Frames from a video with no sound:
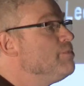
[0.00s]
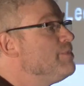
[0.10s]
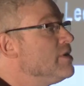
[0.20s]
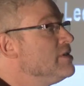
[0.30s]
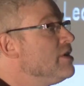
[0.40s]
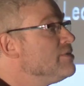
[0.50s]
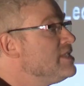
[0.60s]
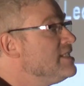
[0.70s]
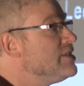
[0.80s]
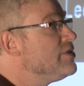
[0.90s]
to
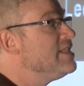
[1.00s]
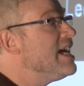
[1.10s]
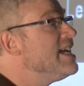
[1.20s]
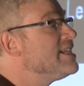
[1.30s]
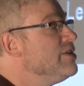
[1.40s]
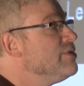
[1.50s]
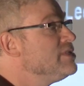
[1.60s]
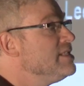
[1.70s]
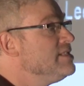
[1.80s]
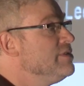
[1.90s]
prognosis or
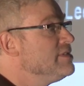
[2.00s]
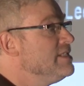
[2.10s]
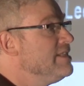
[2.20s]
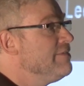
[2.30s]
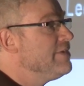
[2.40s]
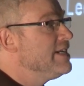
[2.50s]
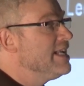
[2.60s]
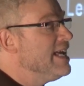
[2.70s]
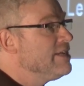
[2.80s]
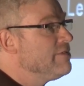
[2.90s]
diagnosis using different
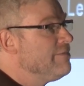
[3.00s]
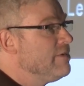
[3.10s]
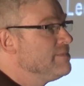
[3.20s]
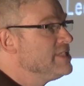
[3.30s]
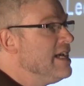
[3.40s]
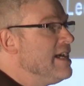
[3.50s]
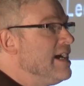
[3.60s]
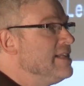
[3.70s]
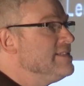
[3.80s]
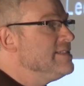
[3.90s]
glycoforms,
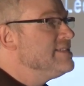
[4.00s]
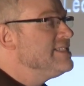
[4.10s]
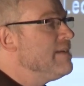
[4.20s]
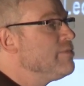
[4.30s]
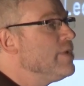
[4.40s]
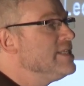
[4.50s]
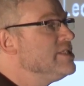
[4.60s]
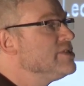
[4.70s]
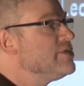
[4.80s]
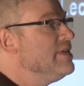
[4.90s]
and some
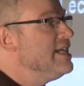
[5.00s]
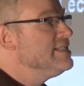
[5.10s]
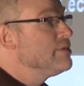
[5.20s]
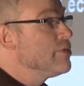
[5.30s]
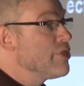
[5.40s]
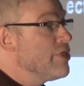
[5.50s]
questions related to